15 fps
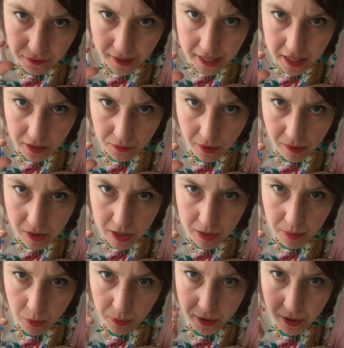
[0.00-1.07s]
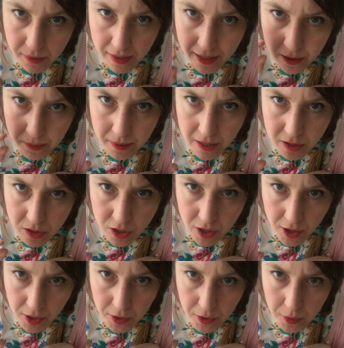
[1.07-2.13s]
face is very small, we don't need to be
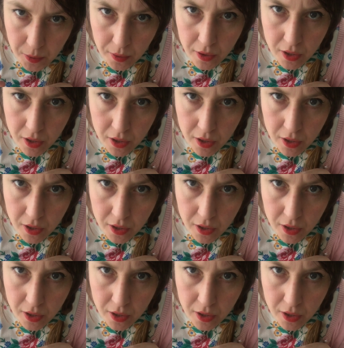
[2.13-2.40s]
so